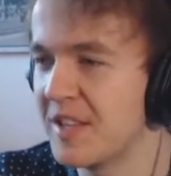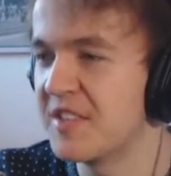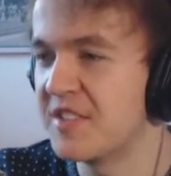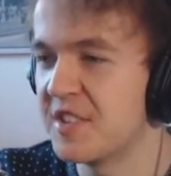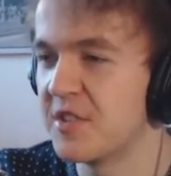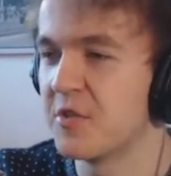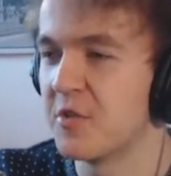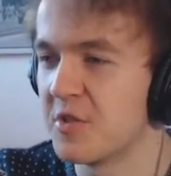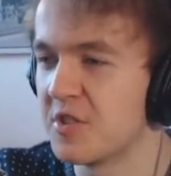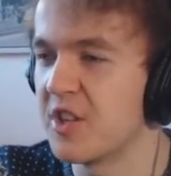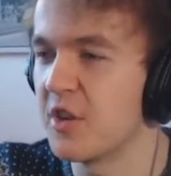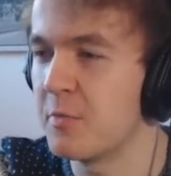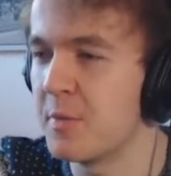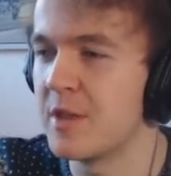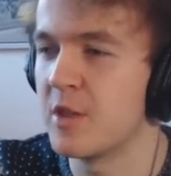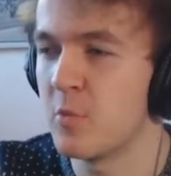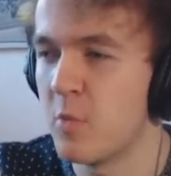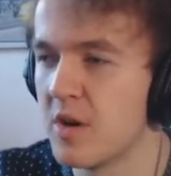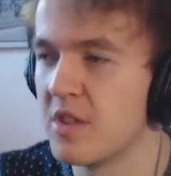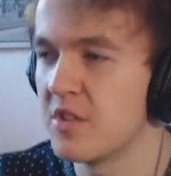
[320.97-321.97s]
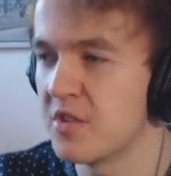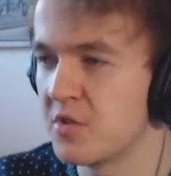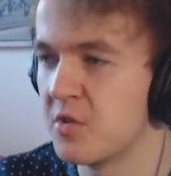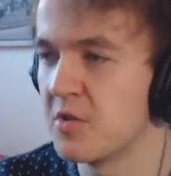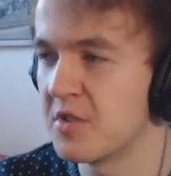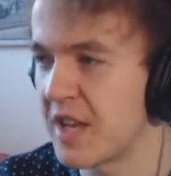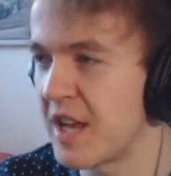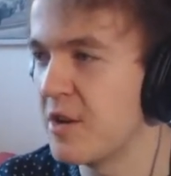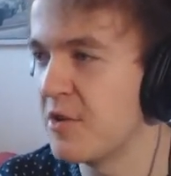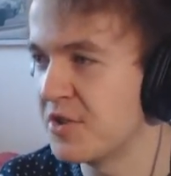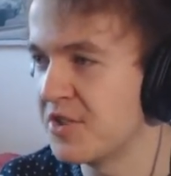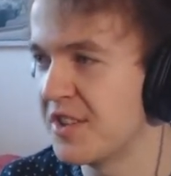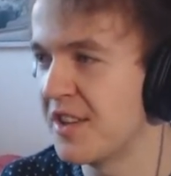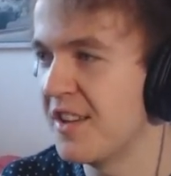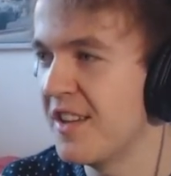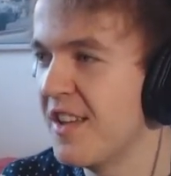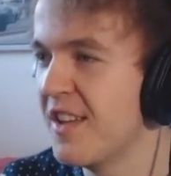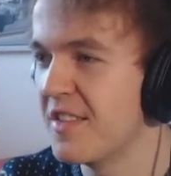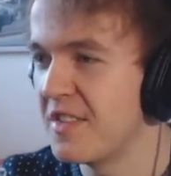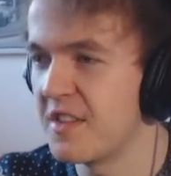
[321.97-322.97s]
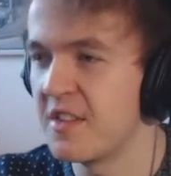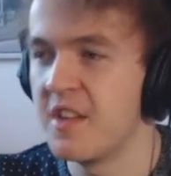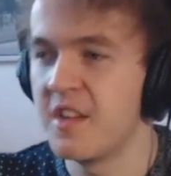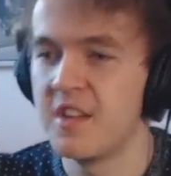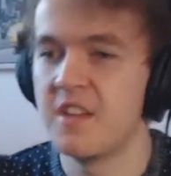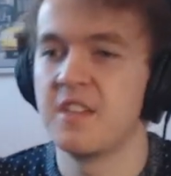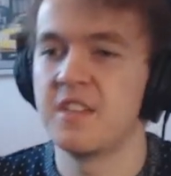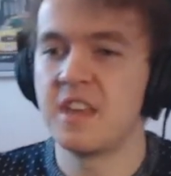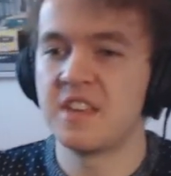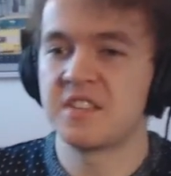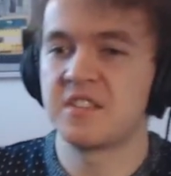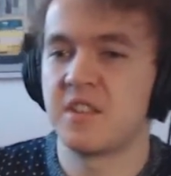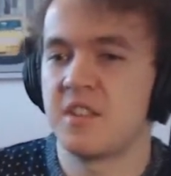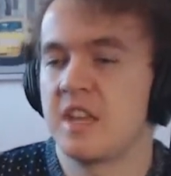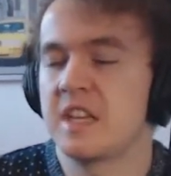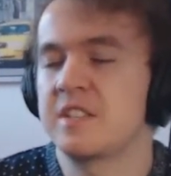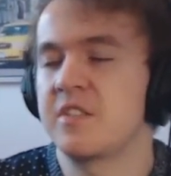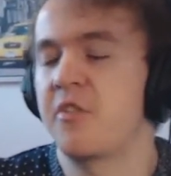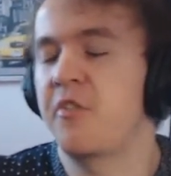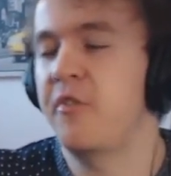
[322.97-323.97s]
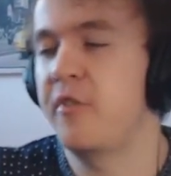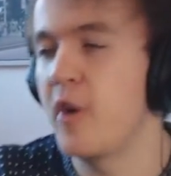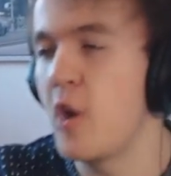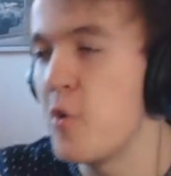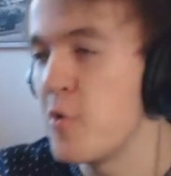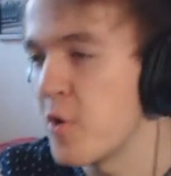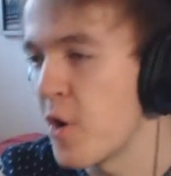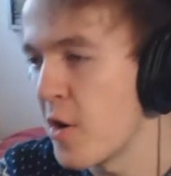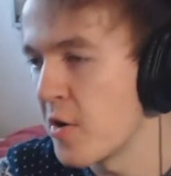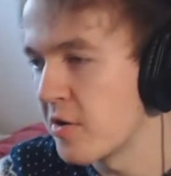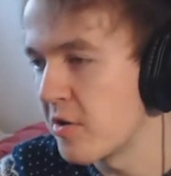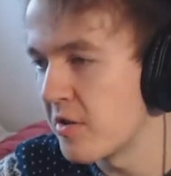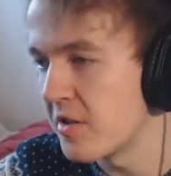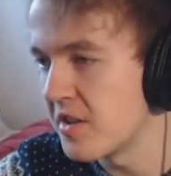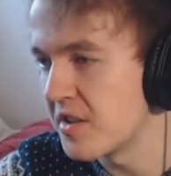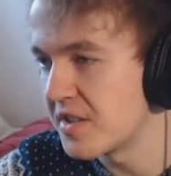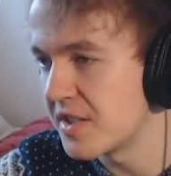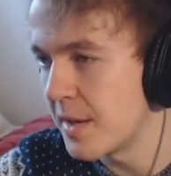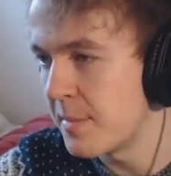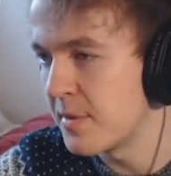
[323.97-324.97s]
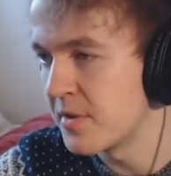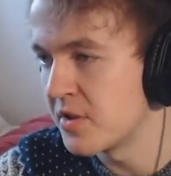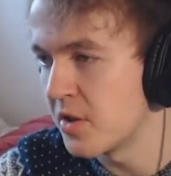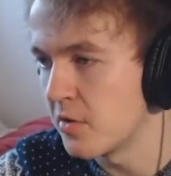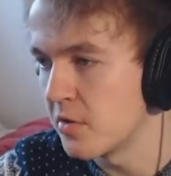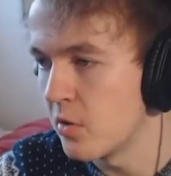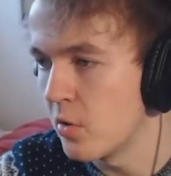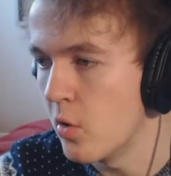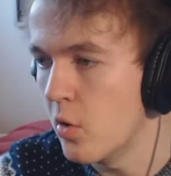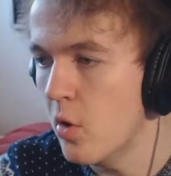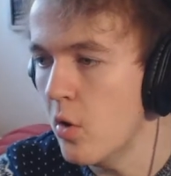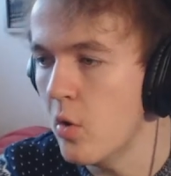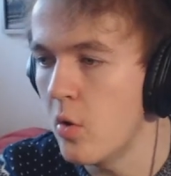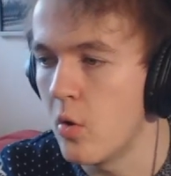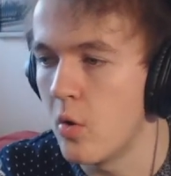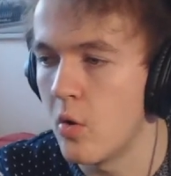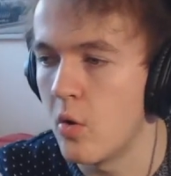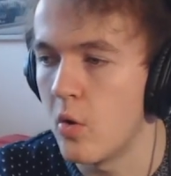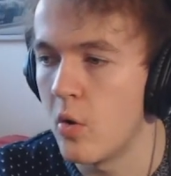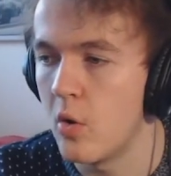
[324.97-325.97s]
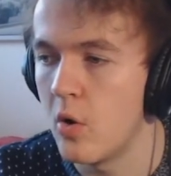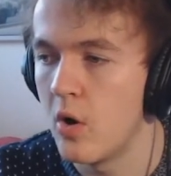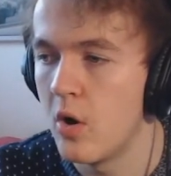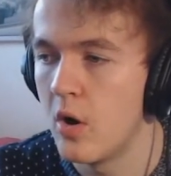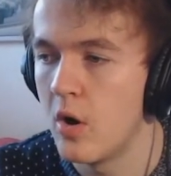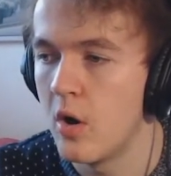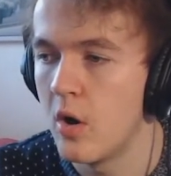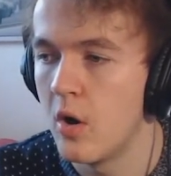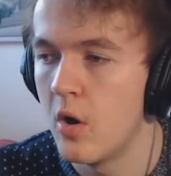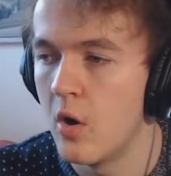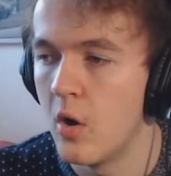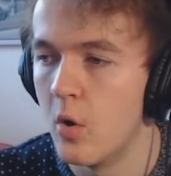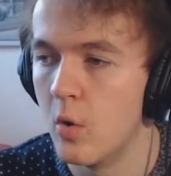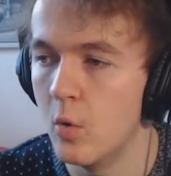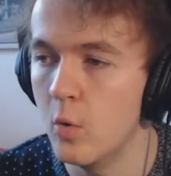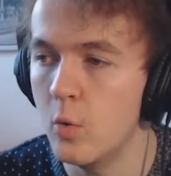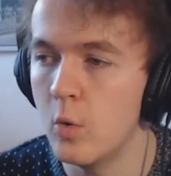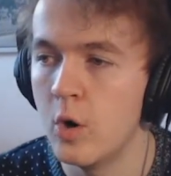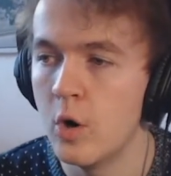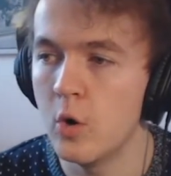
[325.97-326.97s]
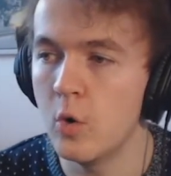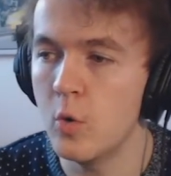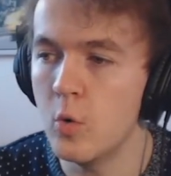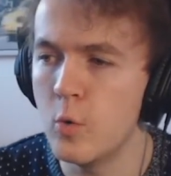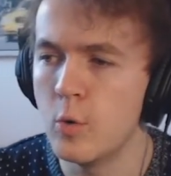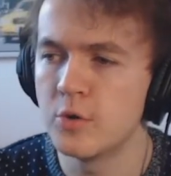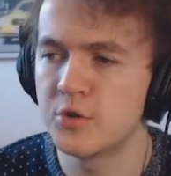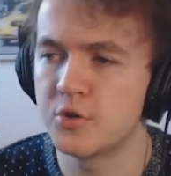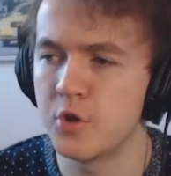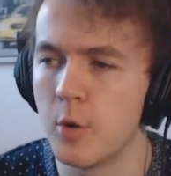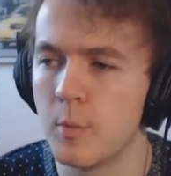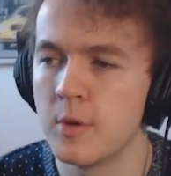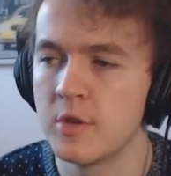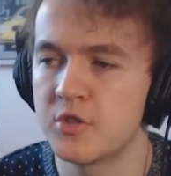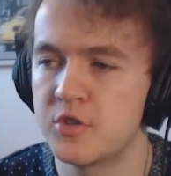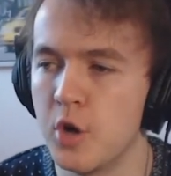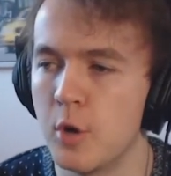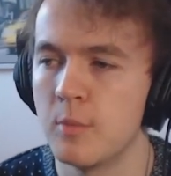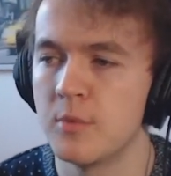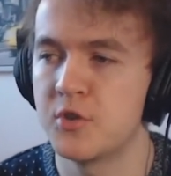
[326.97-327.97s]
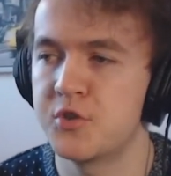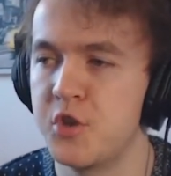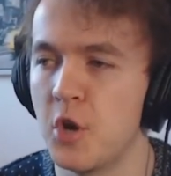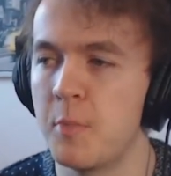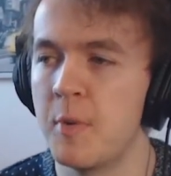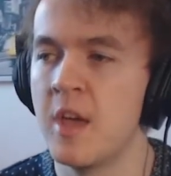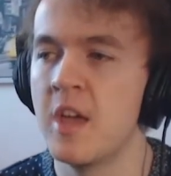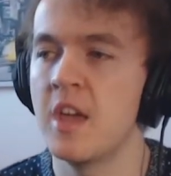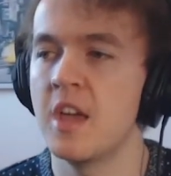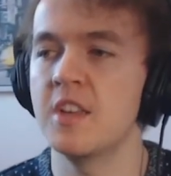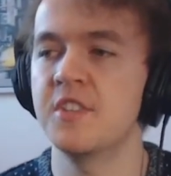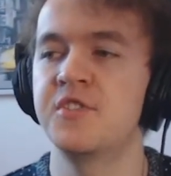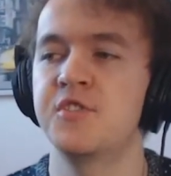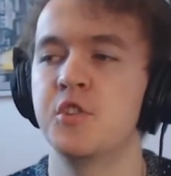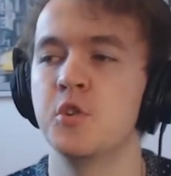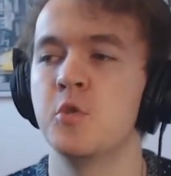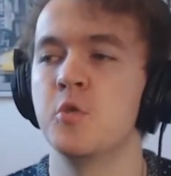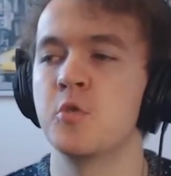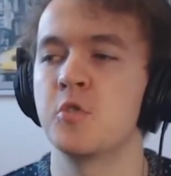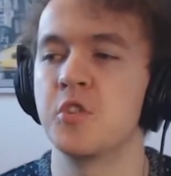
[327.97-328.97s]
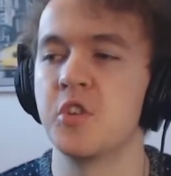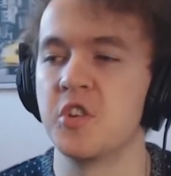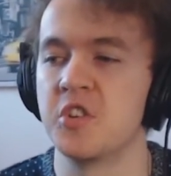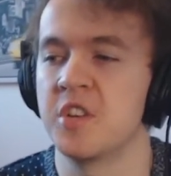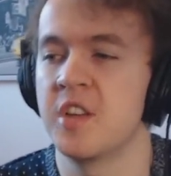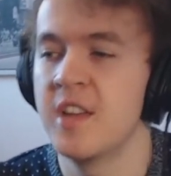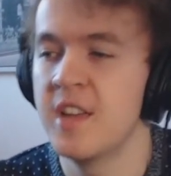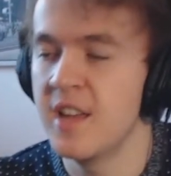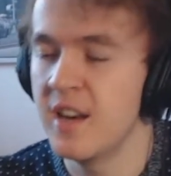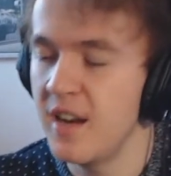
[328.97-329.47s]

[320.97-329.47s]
Please, dear God, give me the one that's not Elsa. There's, there's a flow going on in this episode. Ooh. Ooh, ooh, stop, stop, stop. It's all good.